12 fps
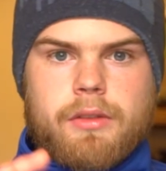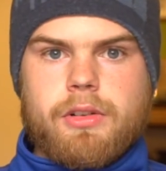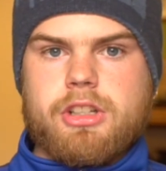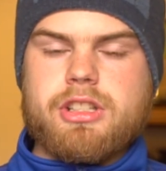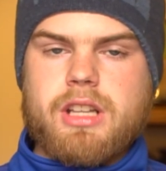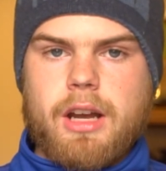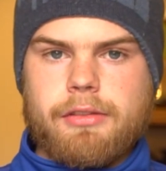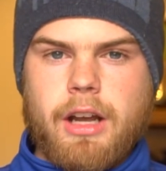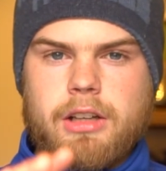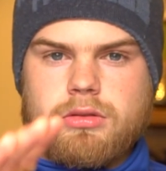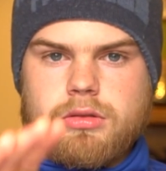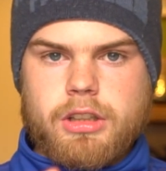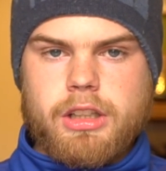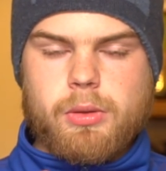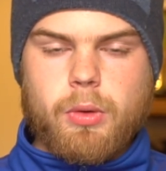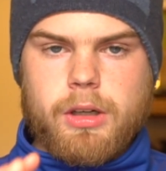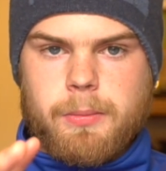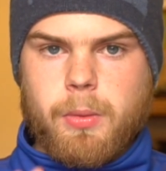First off, I really
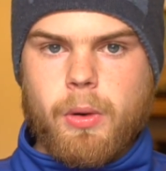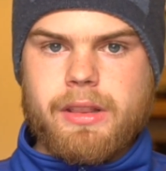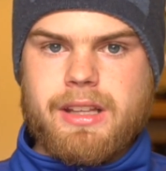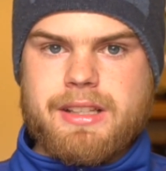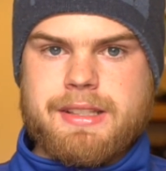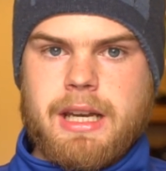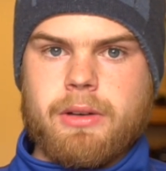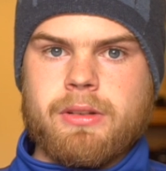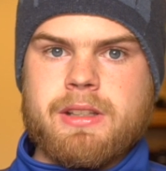want to point this out.